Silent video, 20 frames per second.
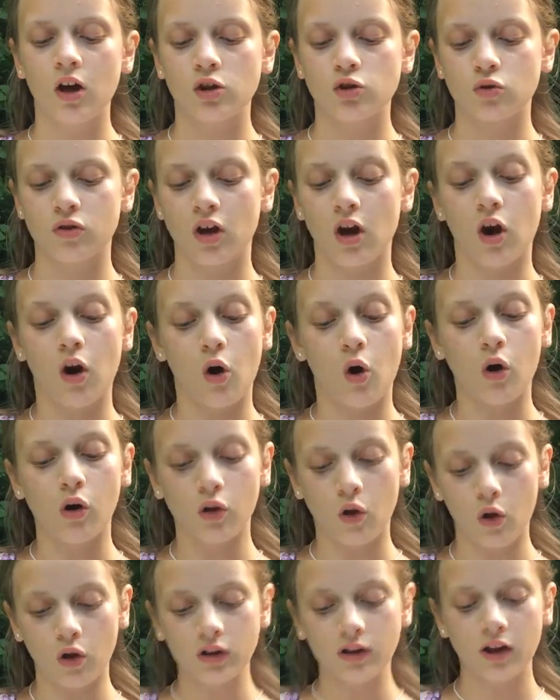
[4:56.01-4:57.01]
to the
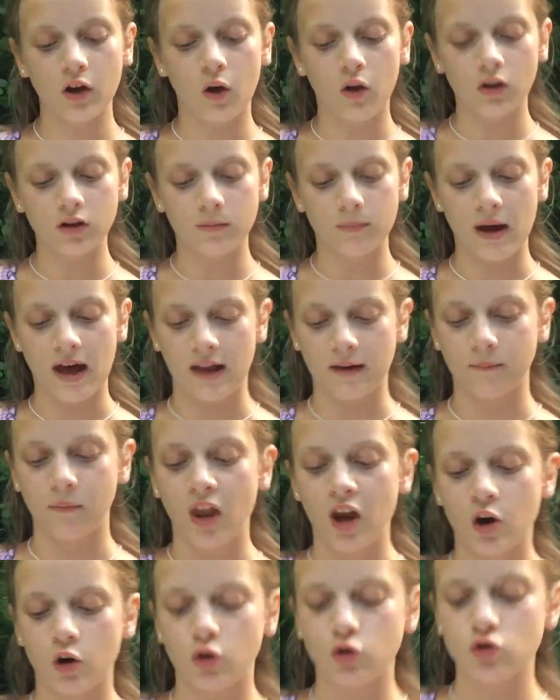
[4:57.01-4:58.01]
holy old man,
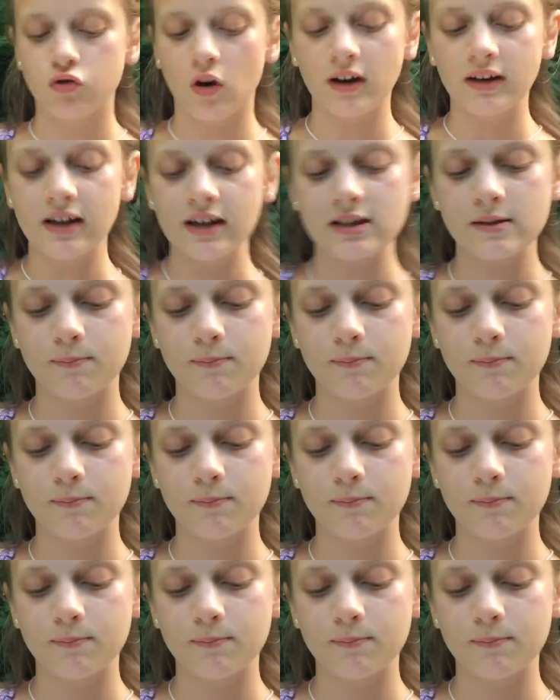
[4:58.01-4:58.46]
who tried his